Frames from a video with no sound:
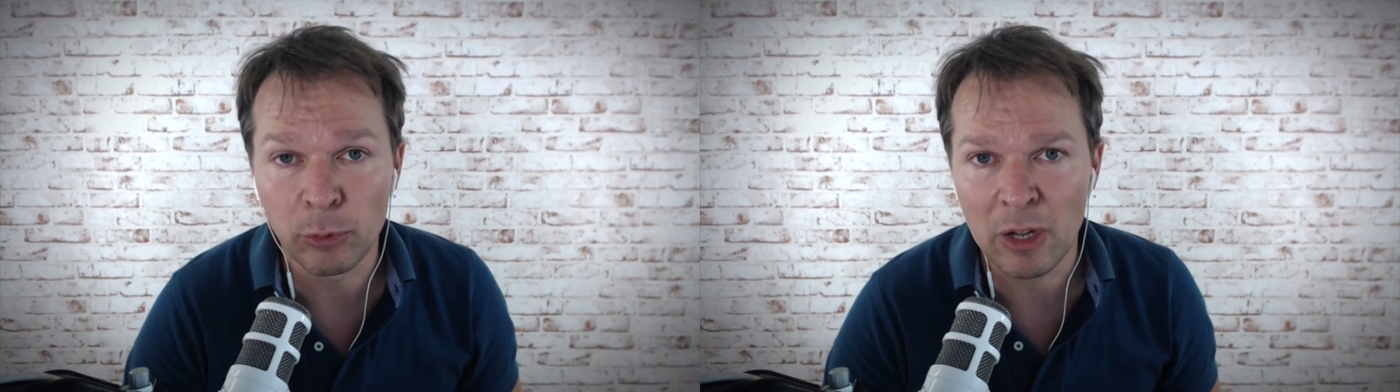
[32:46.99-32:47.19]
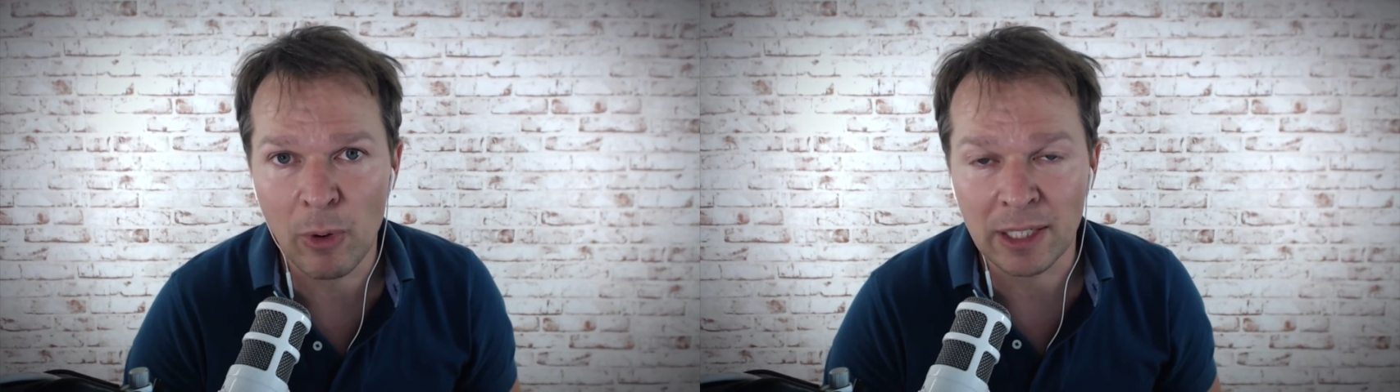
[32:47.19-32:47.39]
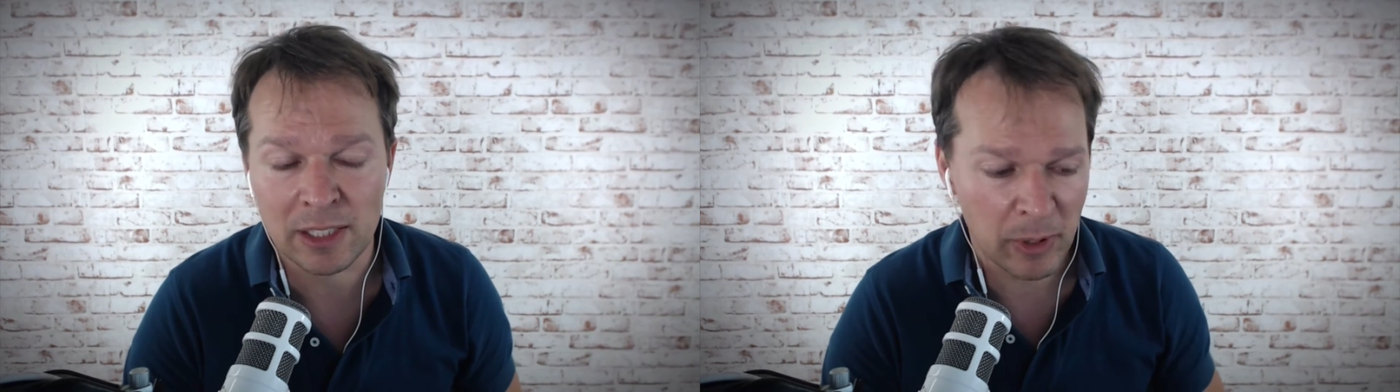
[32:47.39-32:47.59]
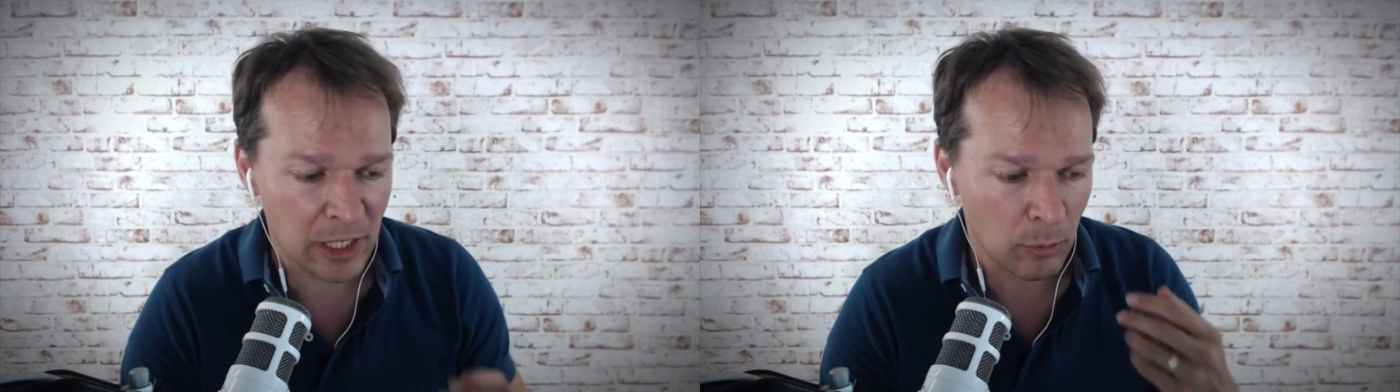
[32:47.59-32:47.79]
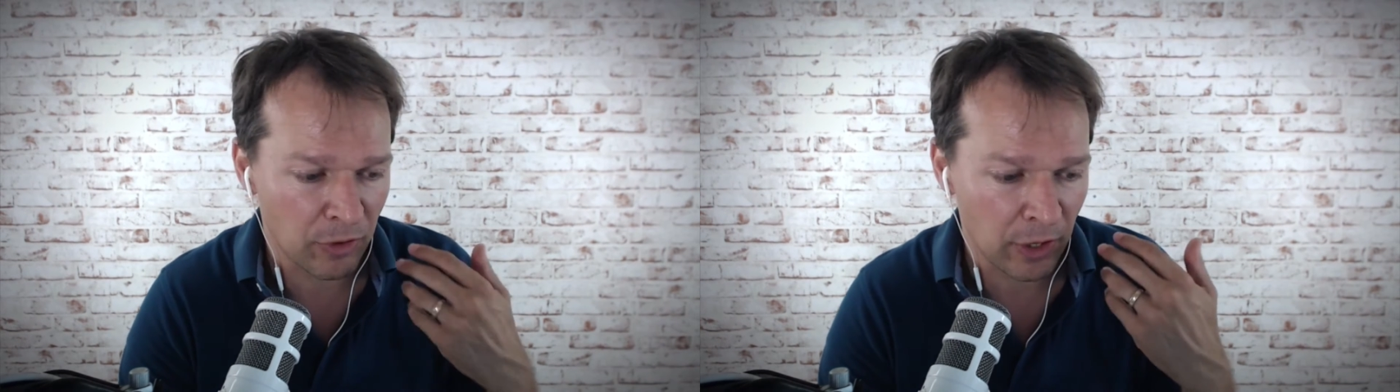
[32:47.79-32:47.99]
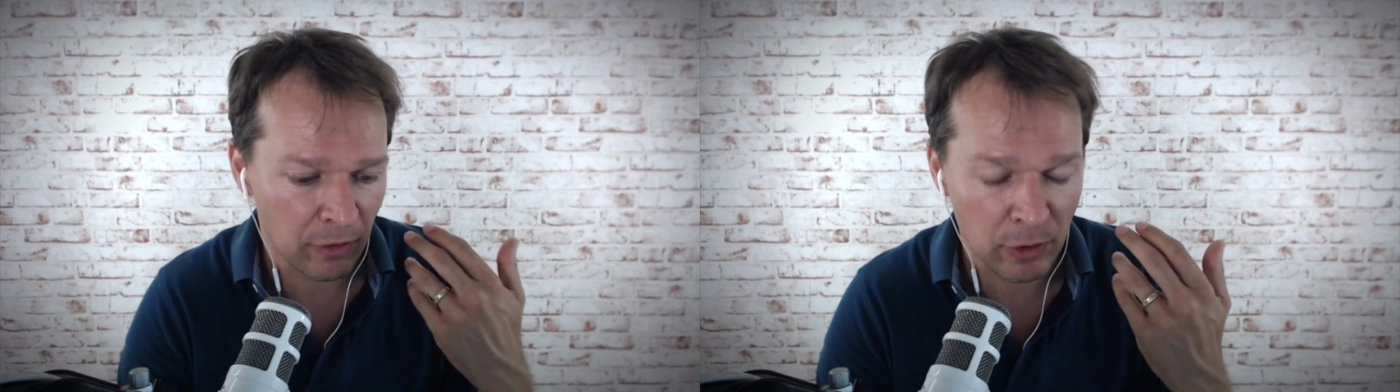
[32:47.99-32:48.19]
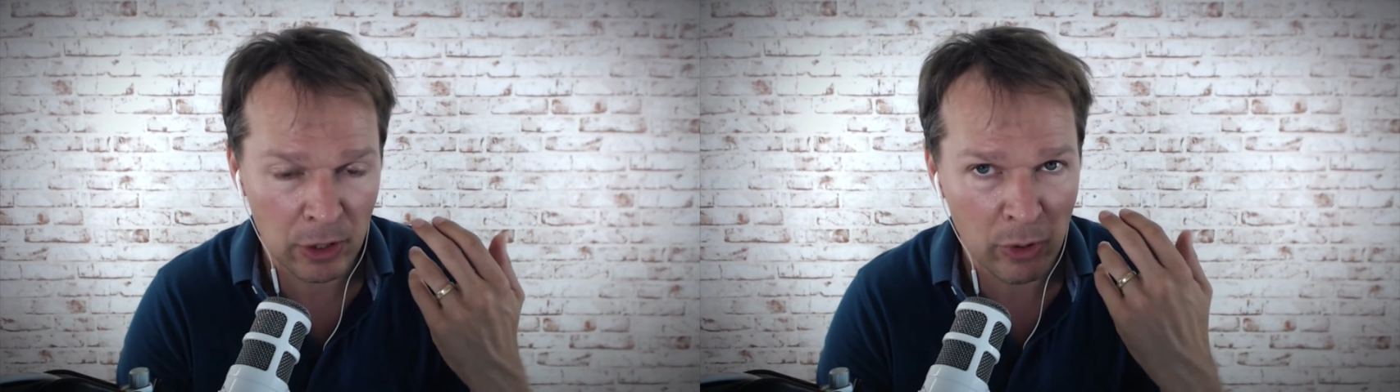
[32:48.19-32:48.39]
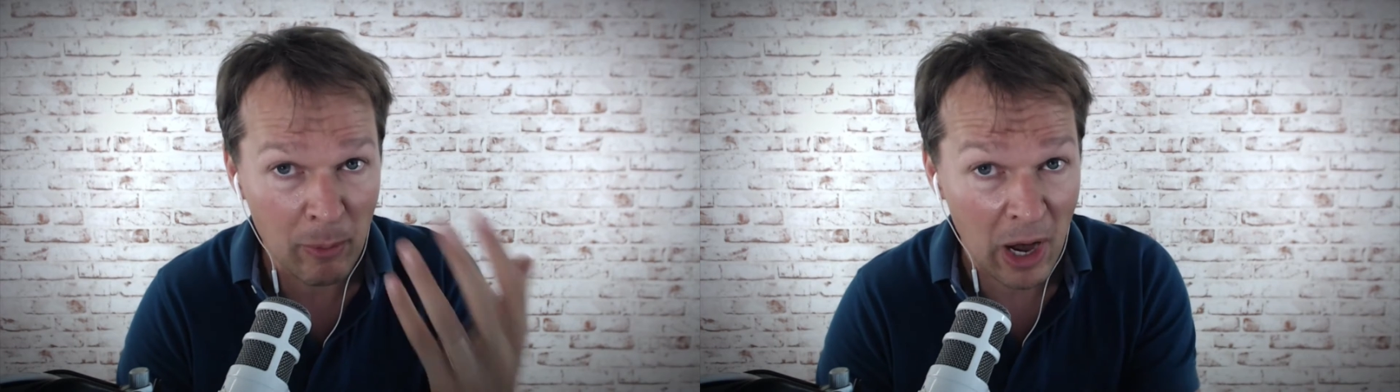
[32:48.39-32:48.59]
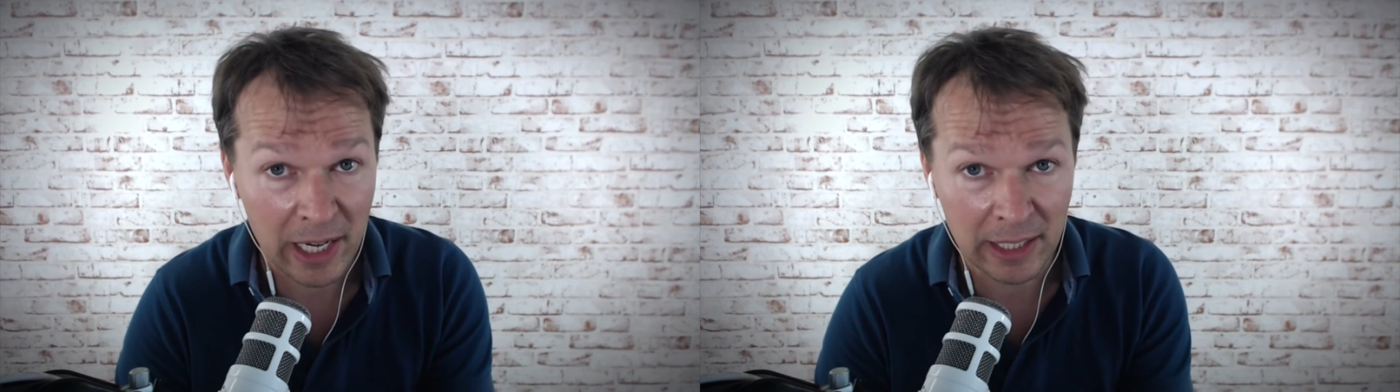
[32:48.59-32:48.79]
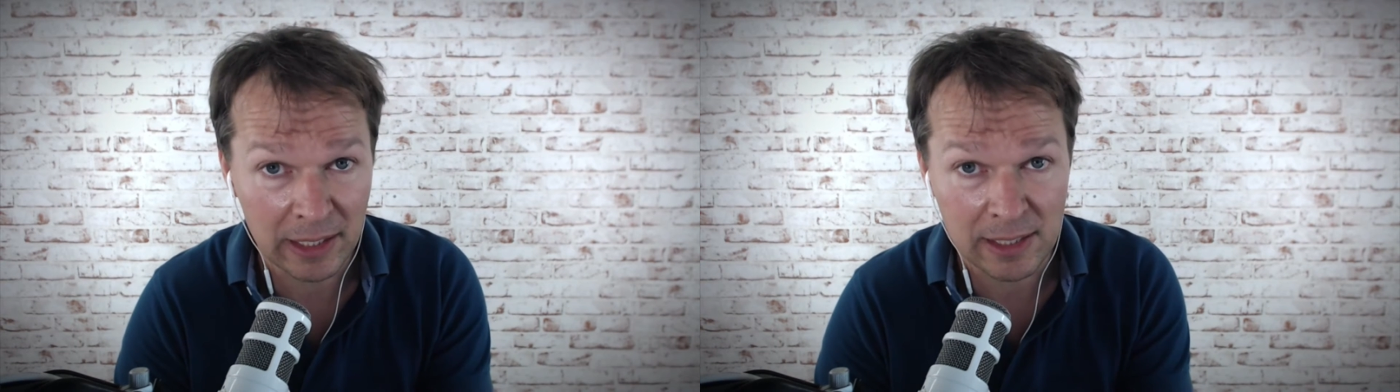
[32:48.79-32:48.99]
really well, especially for the
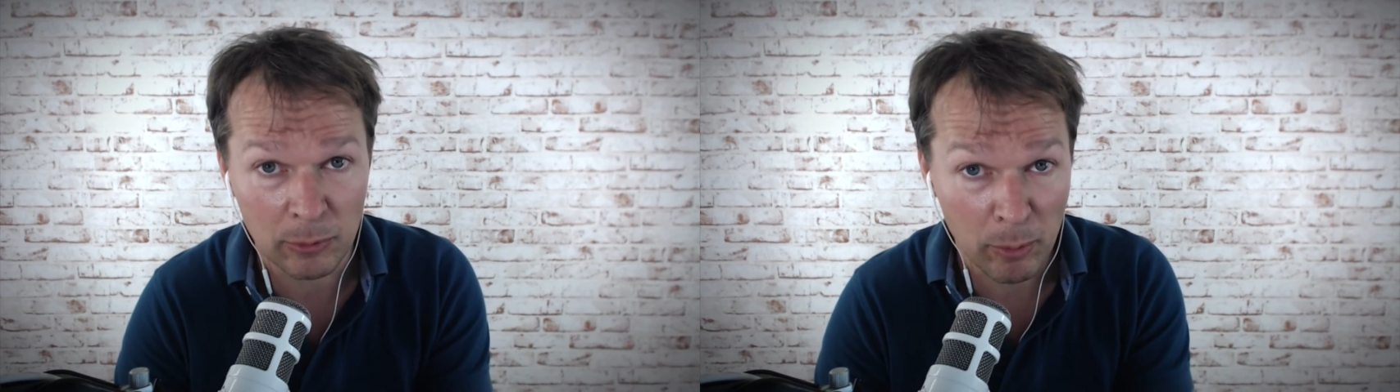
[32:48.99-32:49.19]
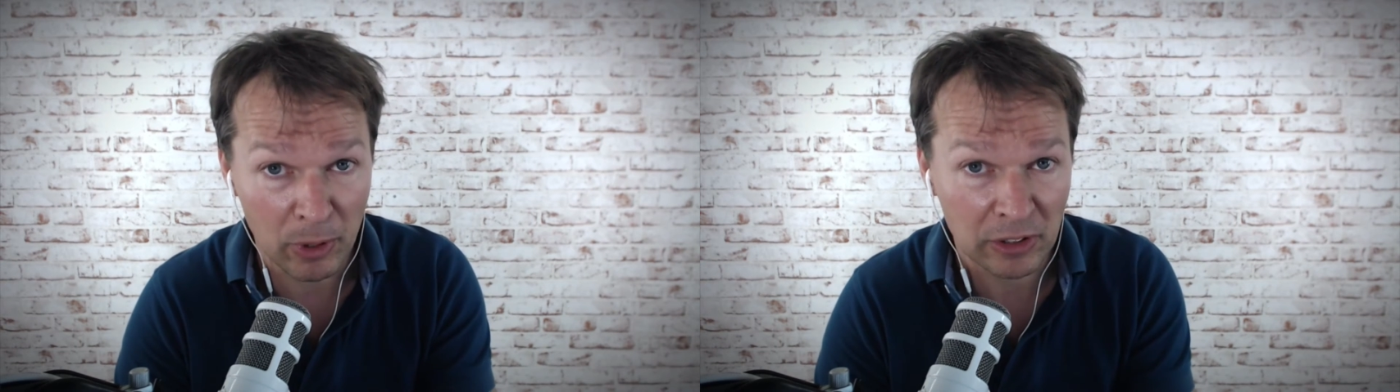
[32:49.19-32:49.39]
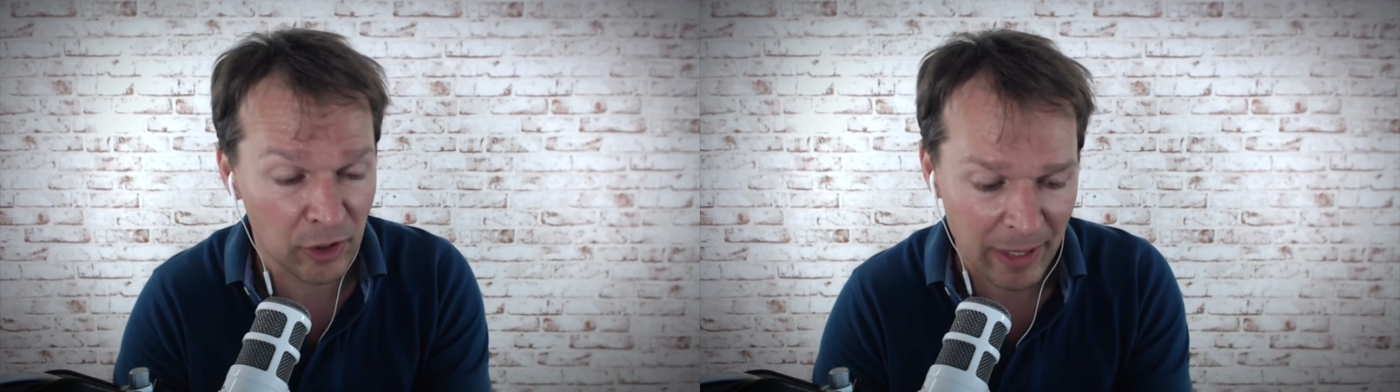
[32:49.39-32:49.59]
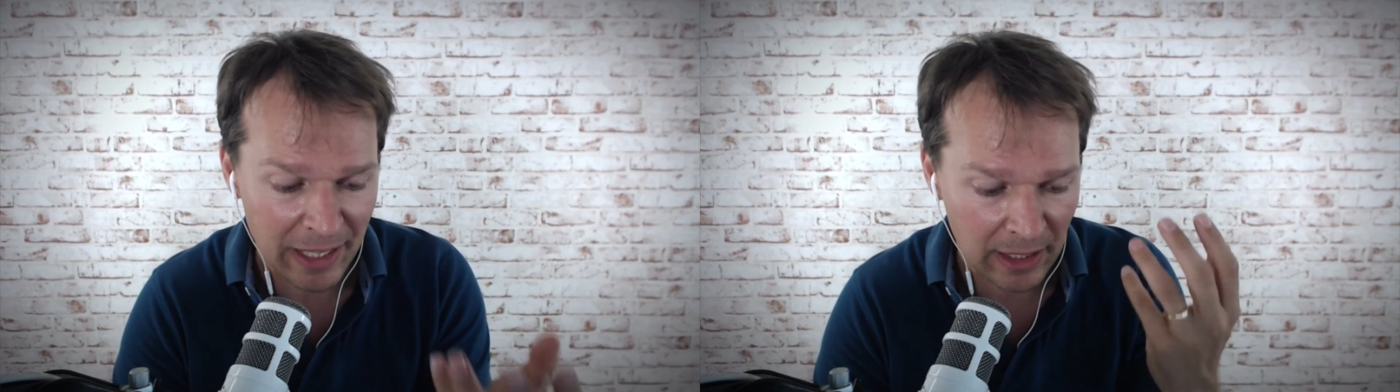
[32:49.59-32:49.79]
remarketing list that we built from that.